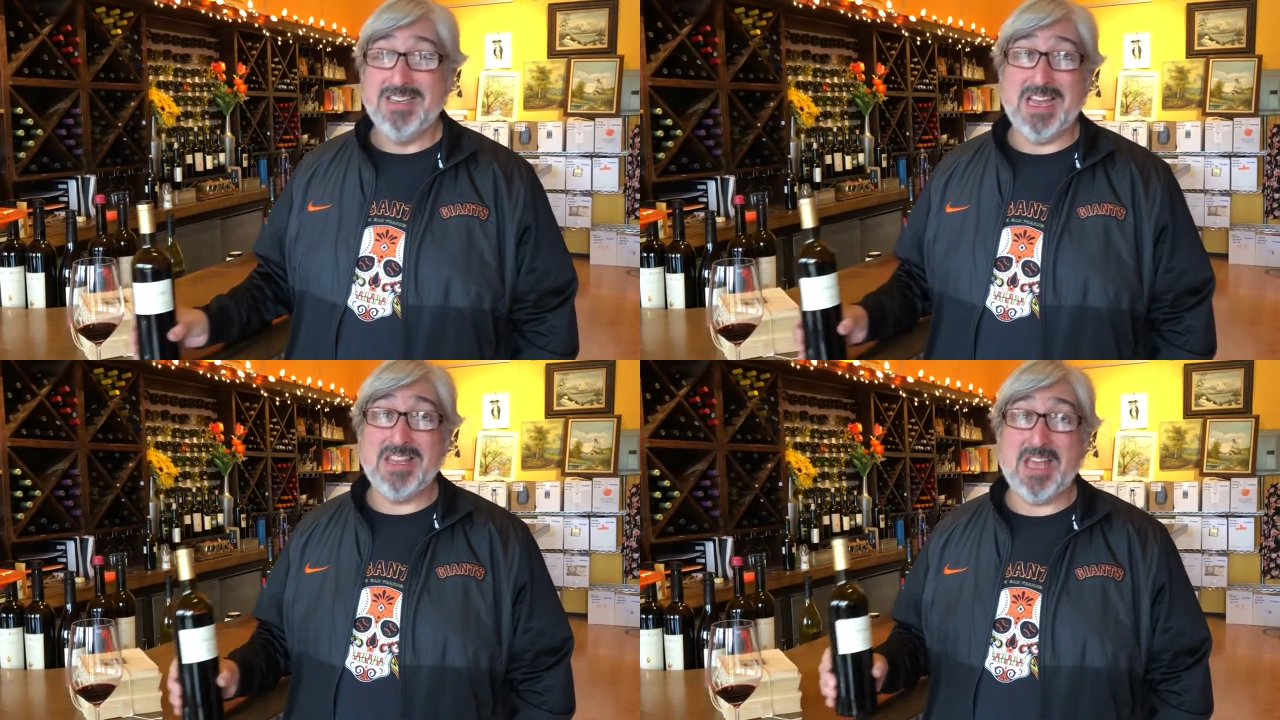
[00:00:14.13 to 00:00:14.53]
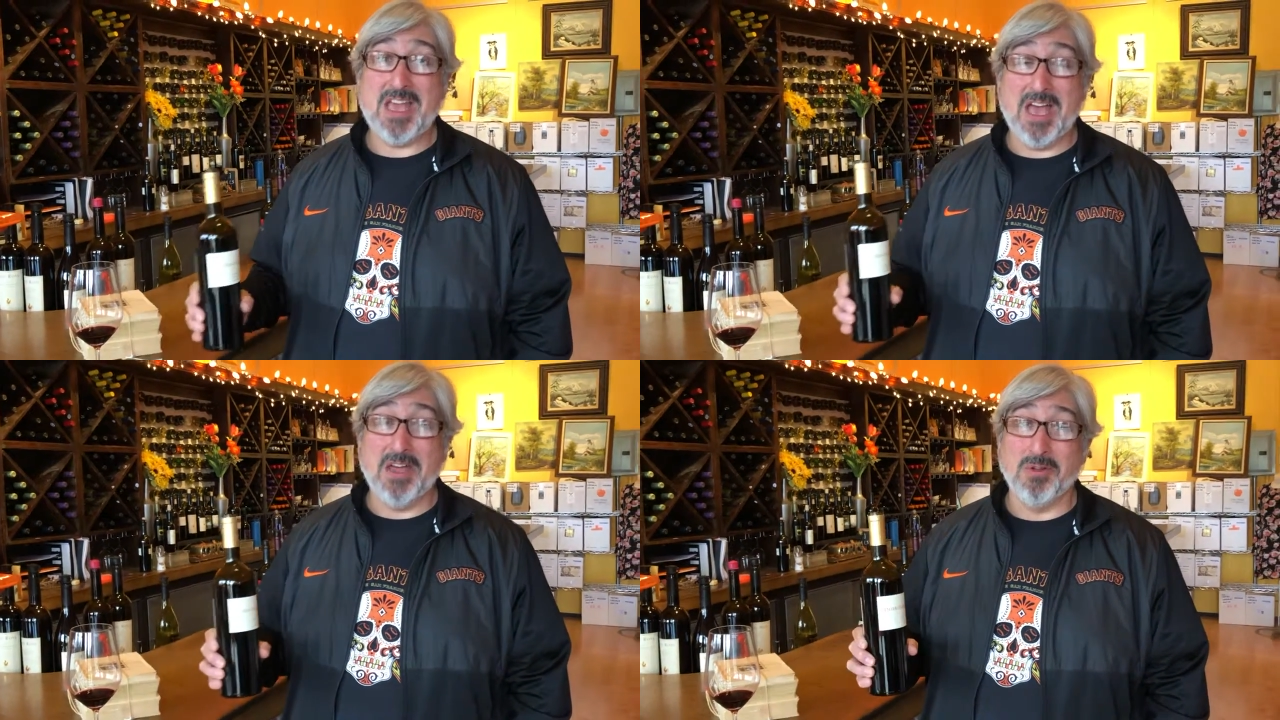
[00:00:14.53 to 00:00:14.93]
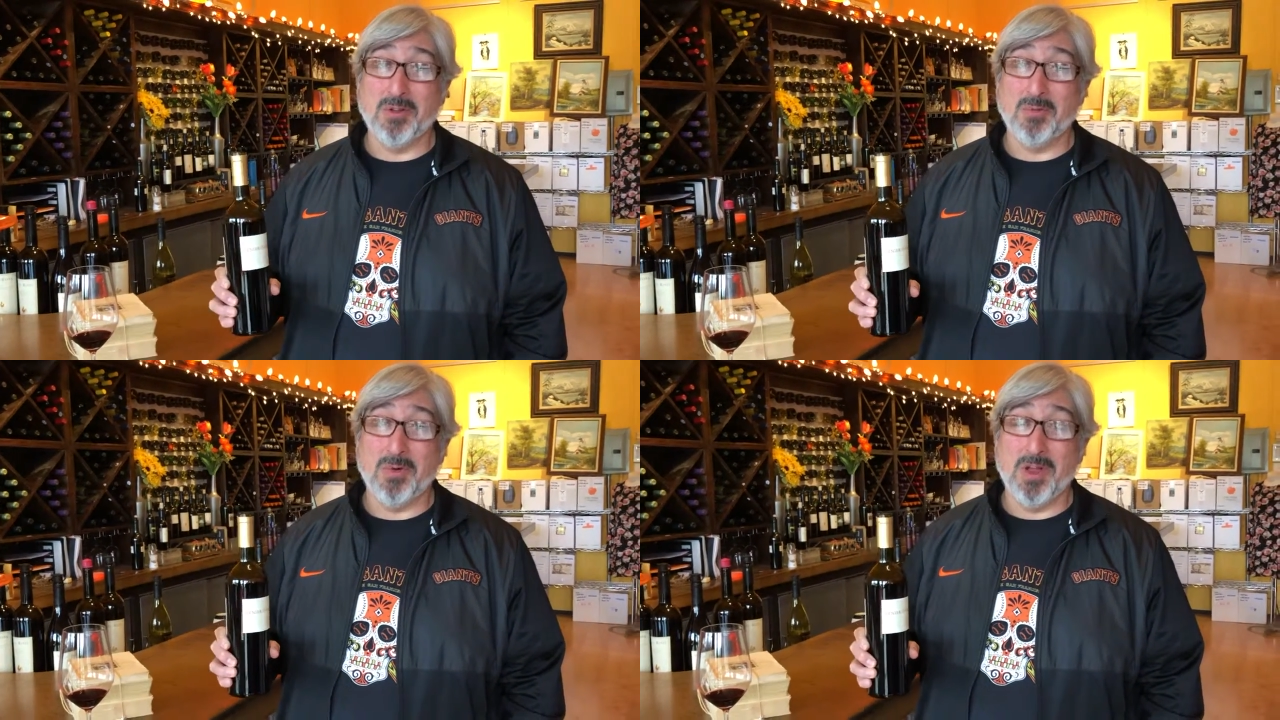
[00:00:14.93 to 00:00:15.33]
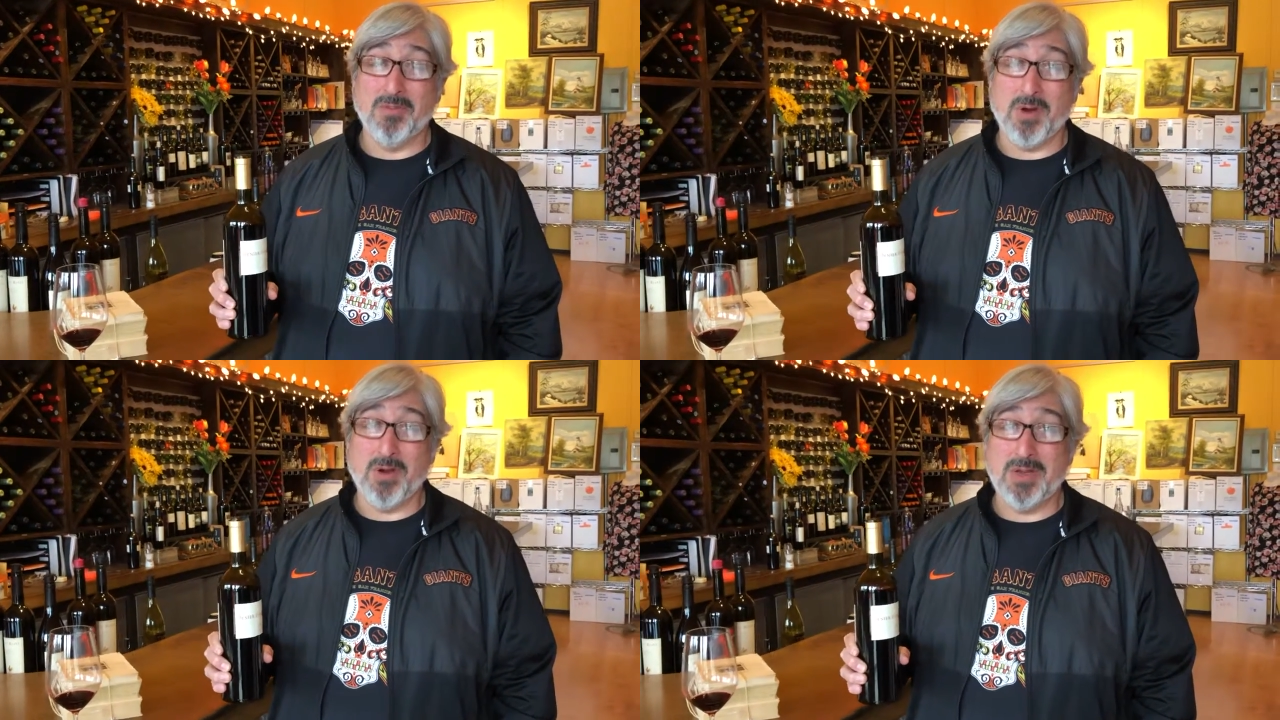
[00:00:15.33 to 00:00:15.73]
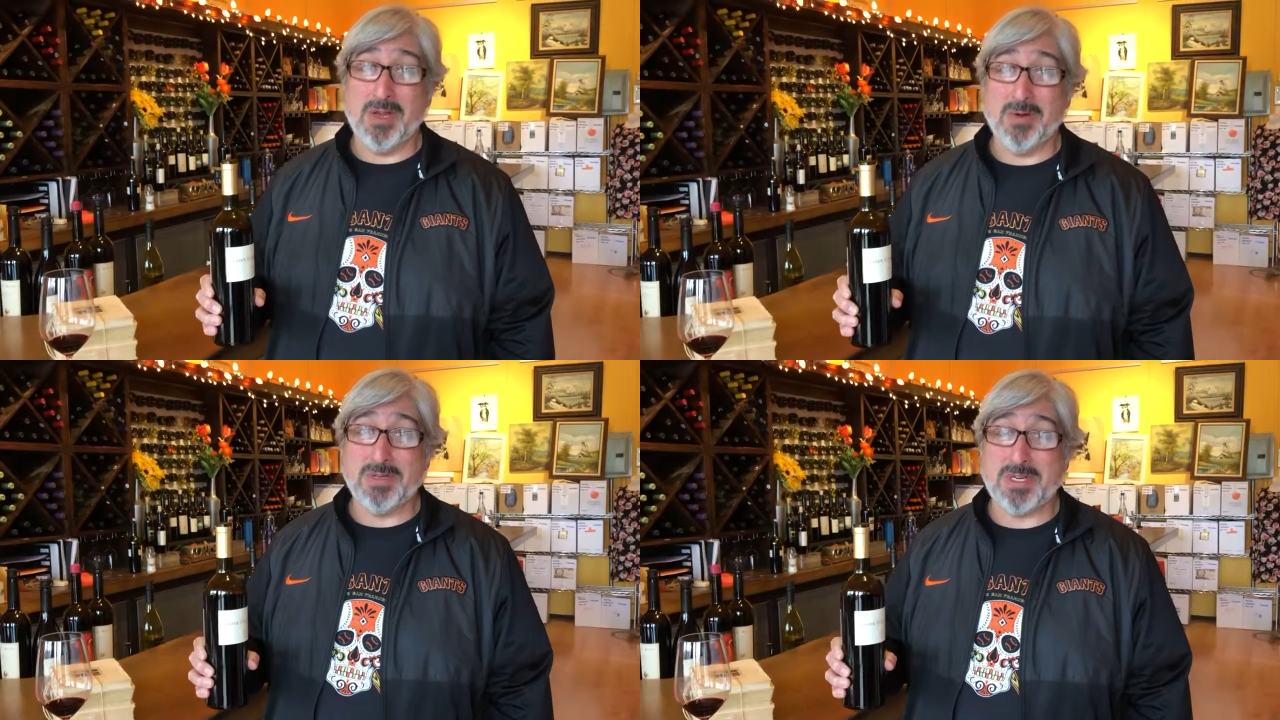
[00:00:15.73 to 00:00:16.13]
Denier-Handel, one of our
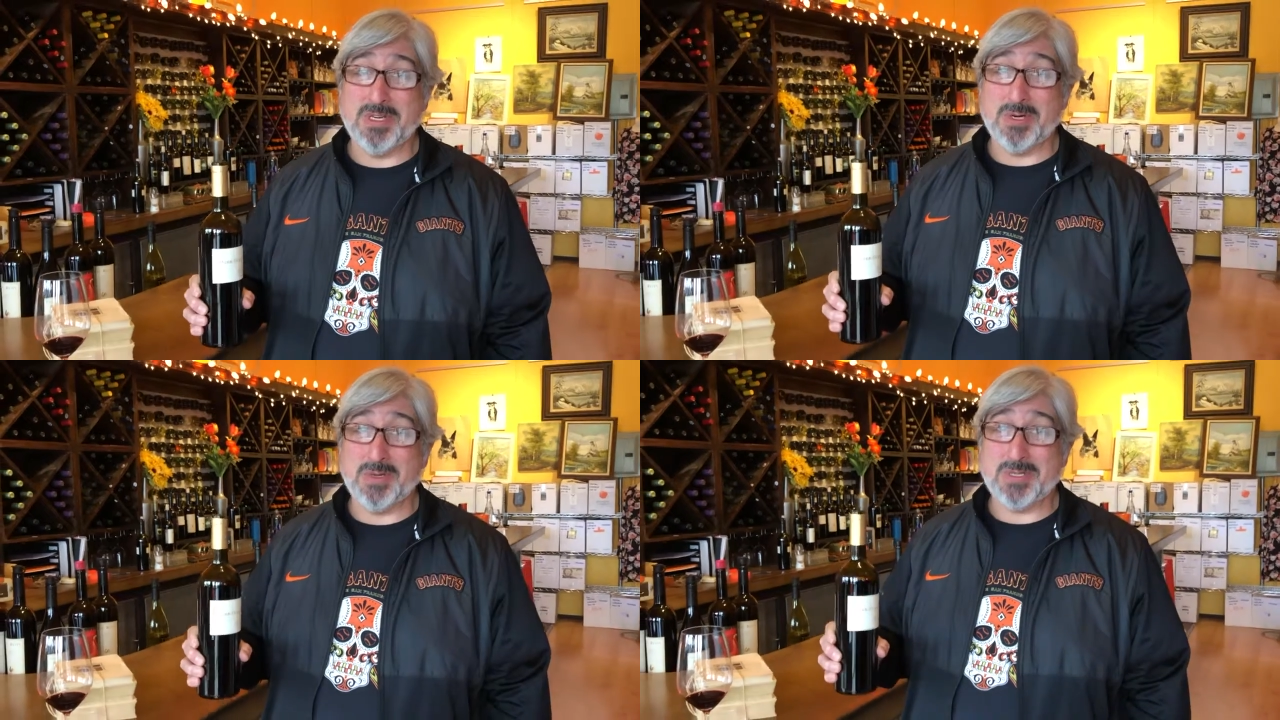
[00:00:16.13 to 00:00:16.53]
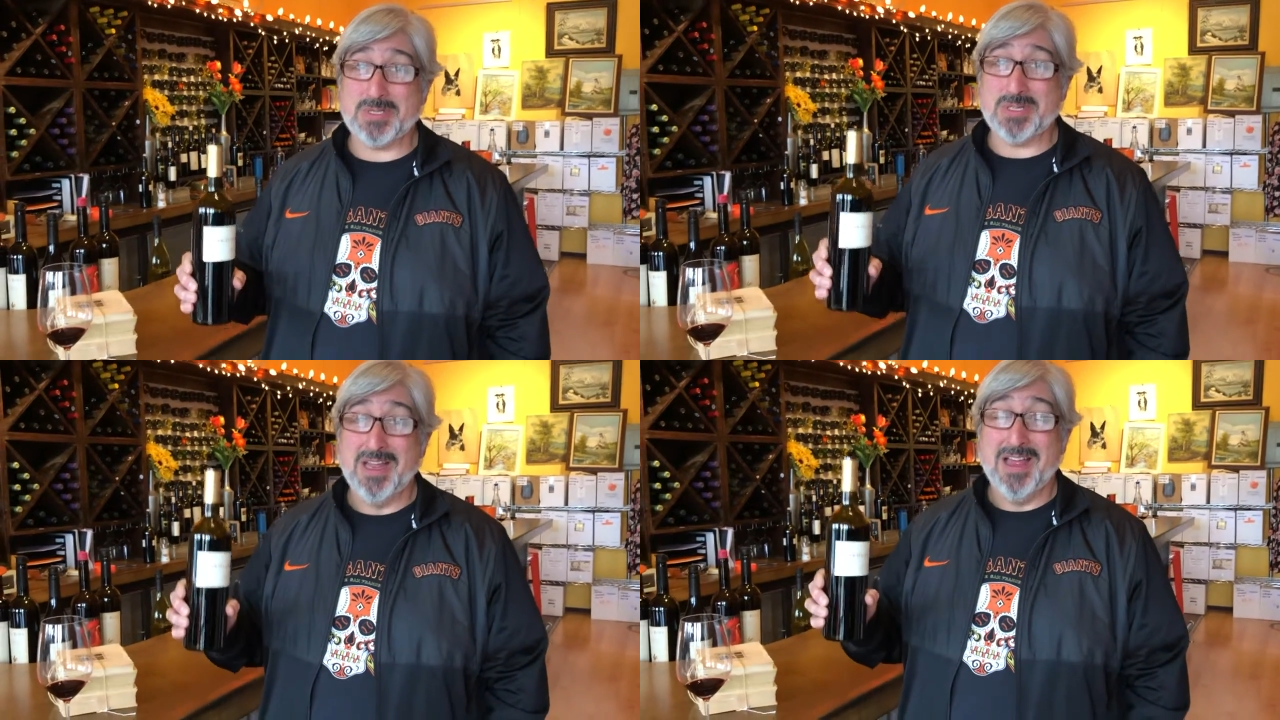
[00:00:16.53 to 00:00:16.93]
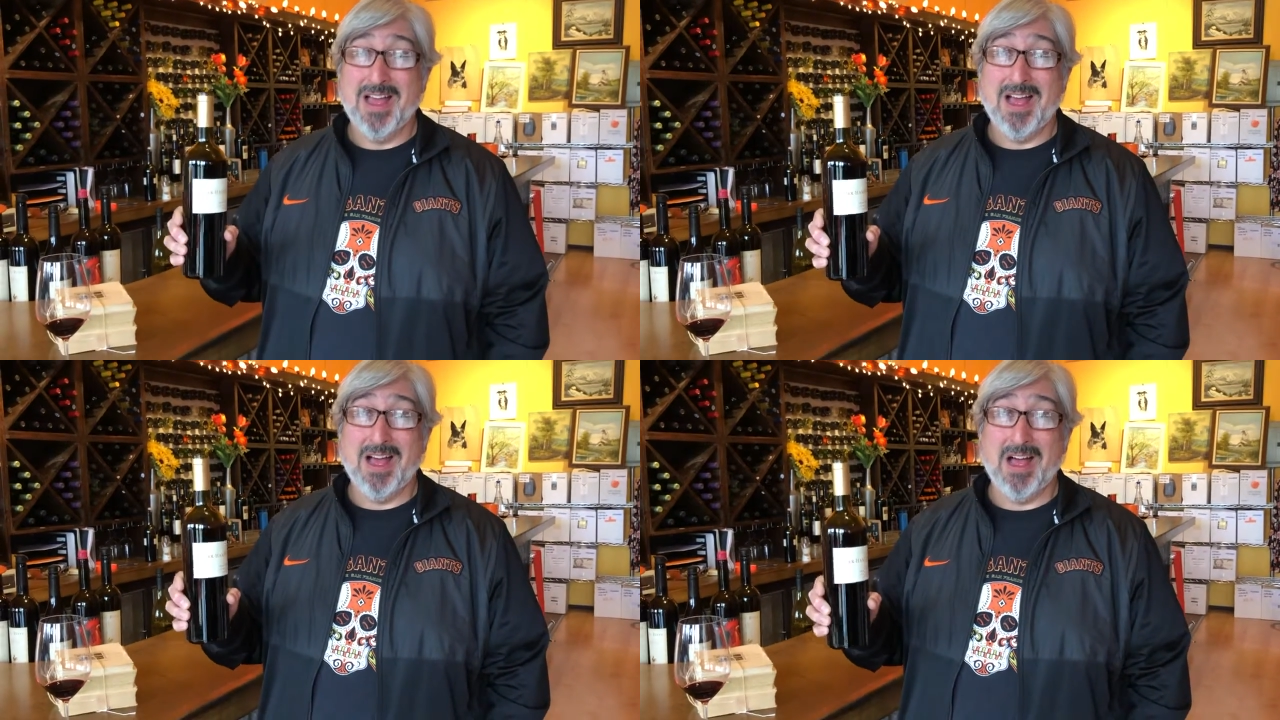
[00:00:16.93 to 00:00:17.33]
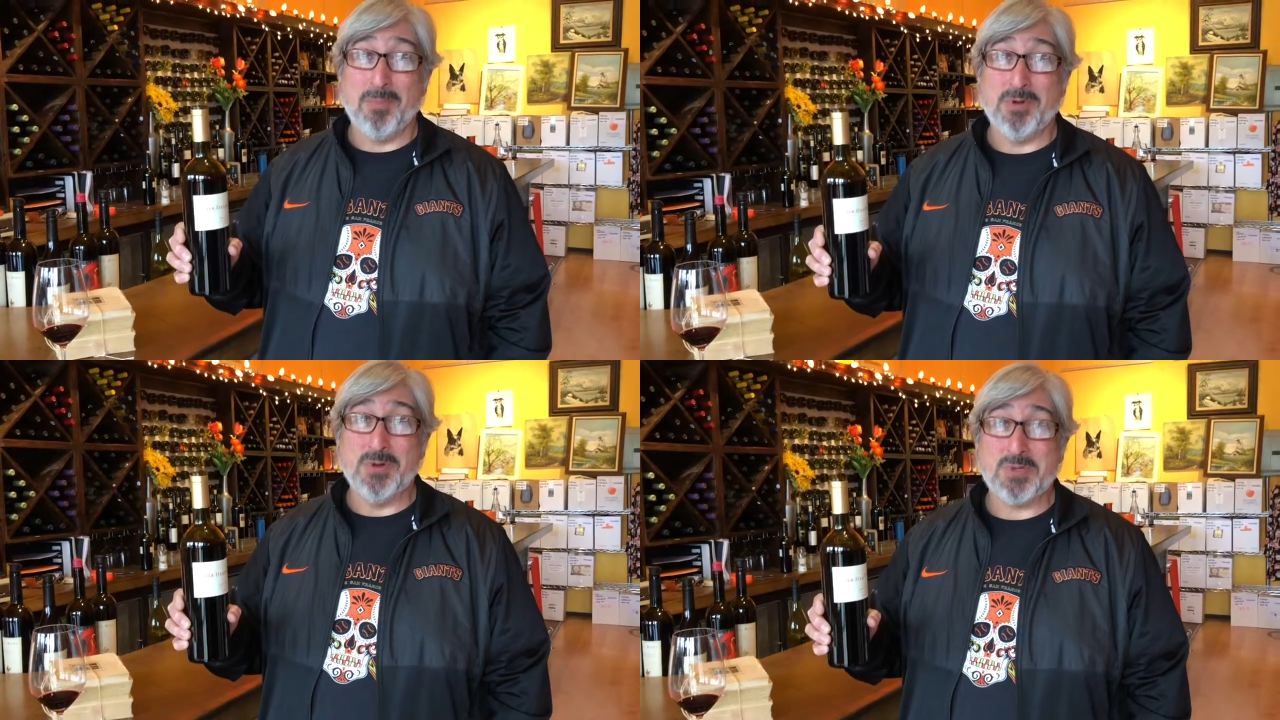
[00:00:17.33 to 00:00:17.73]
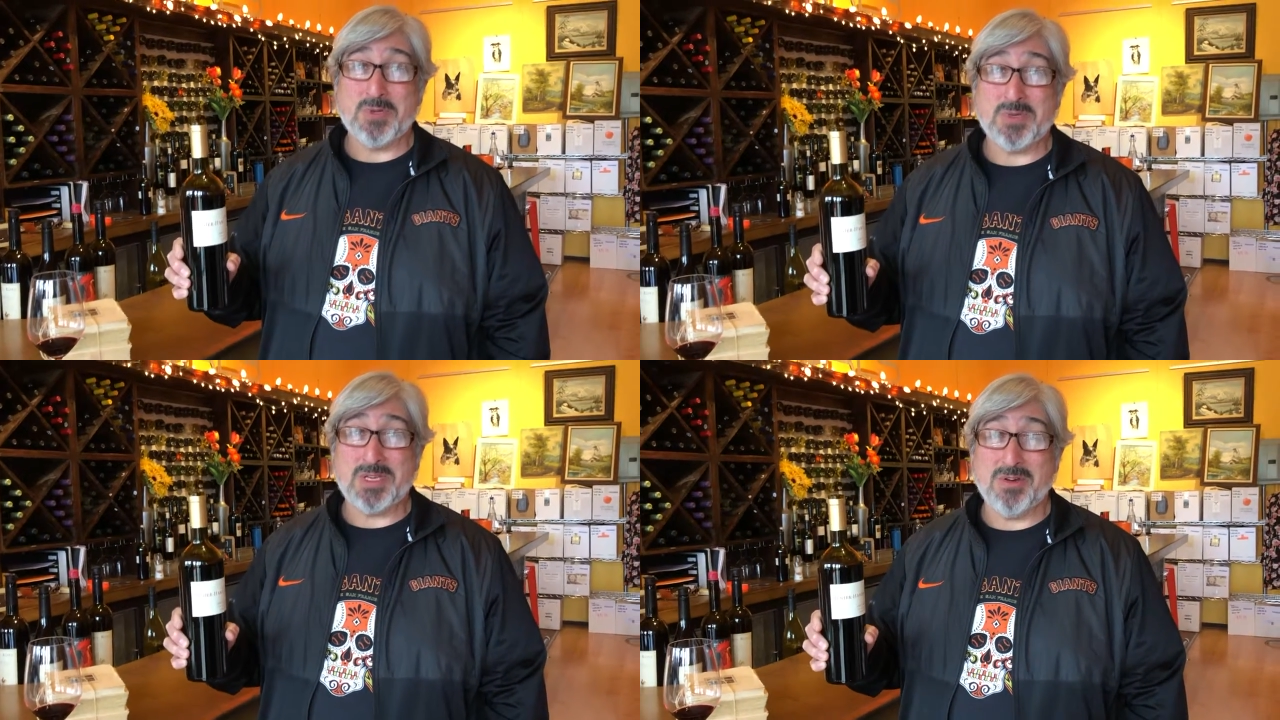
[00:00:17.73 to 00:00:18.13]
nearest and dearest
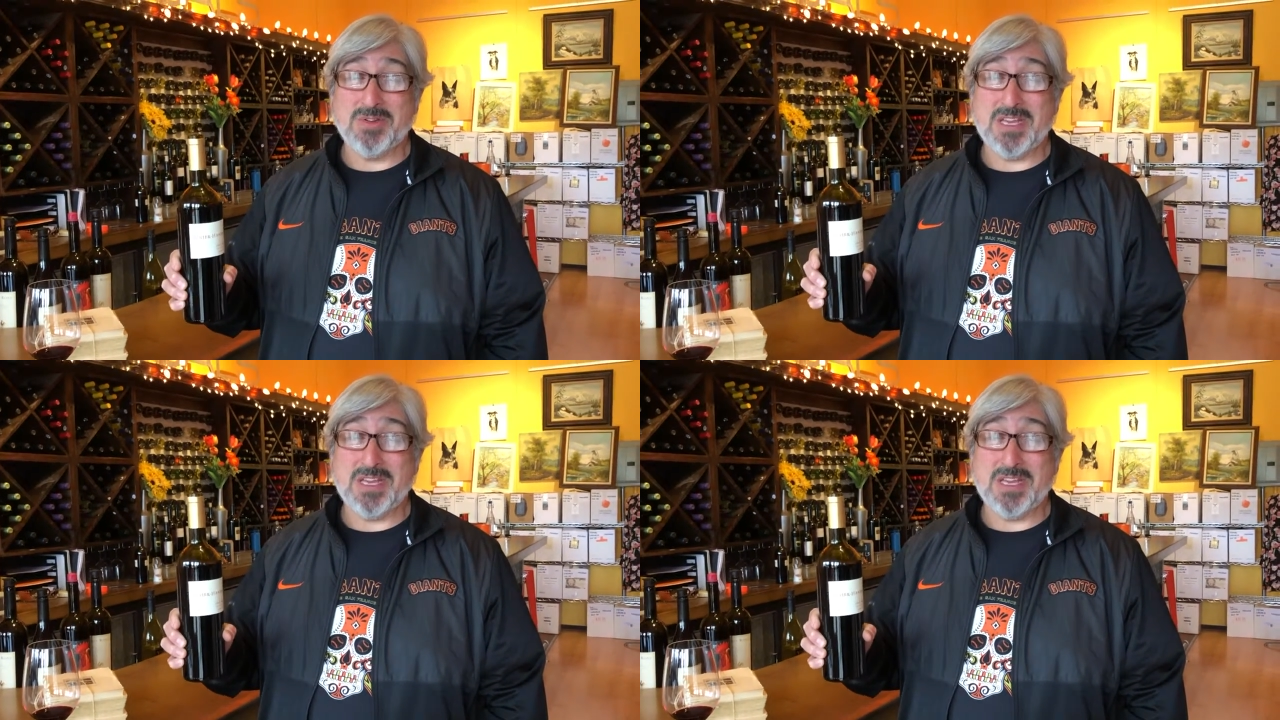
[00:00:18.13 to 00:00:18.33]
producers here.